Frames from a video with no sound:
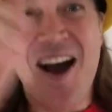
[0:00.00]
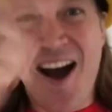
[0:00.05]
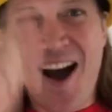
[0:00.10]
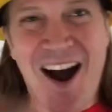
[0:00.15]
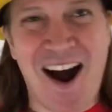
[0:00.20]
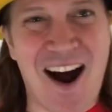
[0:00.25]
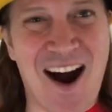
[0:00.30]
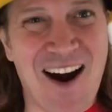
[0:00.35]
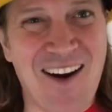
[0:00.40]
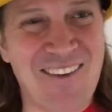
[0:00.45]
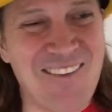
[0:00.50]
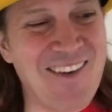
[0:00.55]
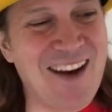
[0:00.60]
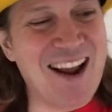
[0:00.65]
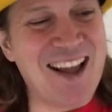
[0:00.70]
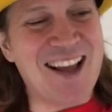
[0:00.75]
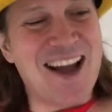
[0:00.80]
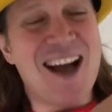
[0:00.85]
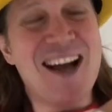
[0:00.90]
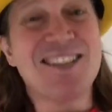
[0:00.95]
All
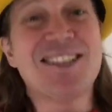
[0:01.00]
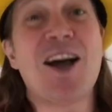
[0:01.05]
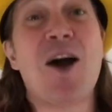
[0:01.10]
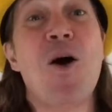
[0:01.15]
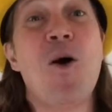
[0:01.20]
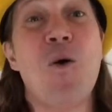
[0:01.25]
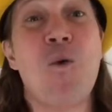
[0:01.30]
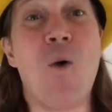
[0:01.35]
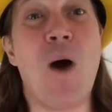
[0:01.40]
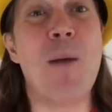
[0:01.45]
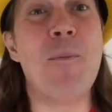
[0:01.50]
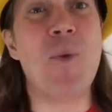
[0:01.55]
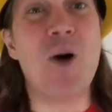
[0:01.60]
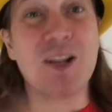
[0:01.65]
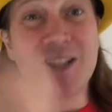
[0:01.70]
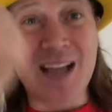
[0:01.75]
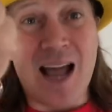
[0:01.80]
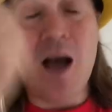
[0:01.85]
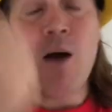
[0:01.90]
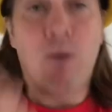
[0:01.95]
right, guys, one
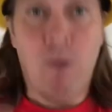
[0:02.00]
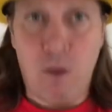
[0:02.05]
more time.